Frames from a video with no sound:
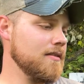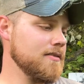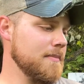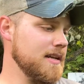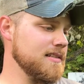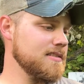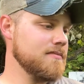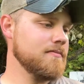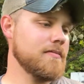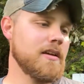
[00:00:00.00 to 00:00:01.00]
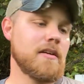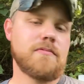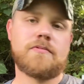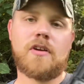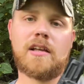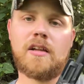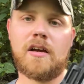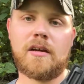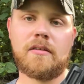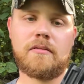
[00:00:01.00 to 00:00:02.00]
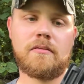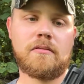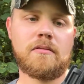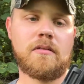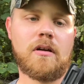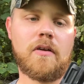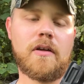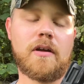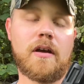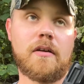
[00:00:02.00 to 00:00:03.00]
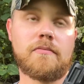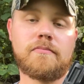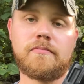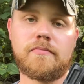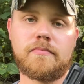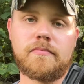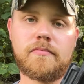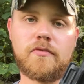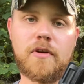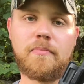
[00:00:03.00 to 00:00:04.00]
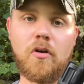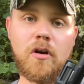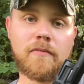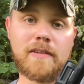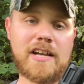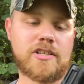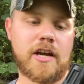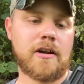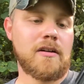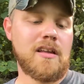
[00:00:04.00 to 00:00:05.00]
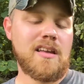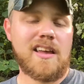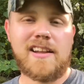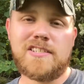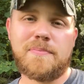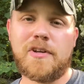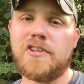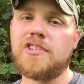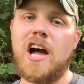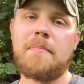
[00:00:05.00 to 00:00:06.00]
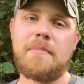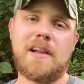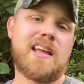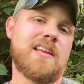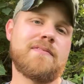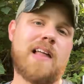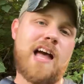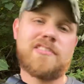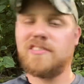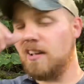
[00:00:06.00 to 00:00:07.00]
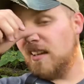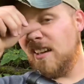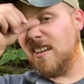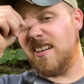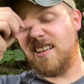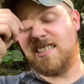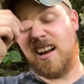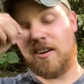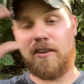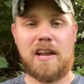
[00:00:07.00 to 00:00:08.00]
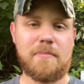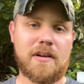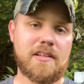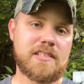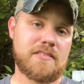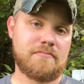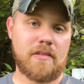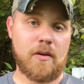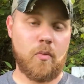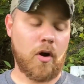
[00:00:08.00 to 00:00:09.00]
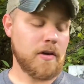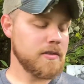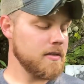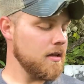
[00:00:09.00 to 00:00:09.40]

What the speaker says: So, I mean, it's the tri-lug, or the 3-prong flash hider. It does a pretty good job at mitigating flash. It's not great, but it works.